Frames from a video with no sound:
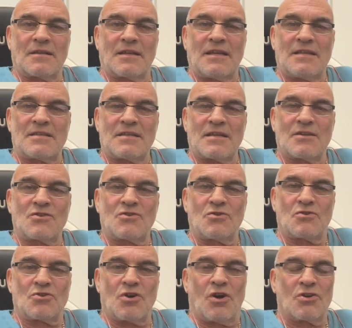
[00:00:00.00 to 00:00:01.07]
these things to
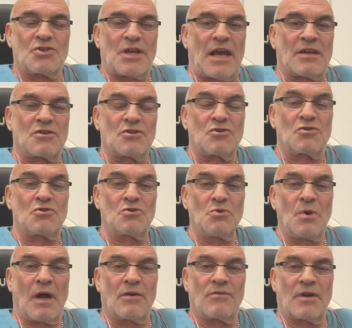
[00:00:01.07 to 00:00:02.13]
charge at
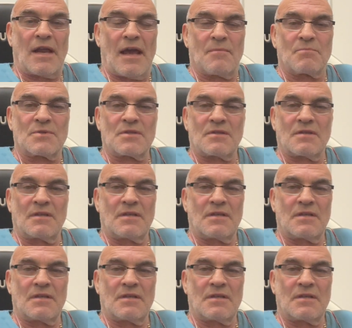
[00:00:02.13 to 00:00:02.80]
200 amps?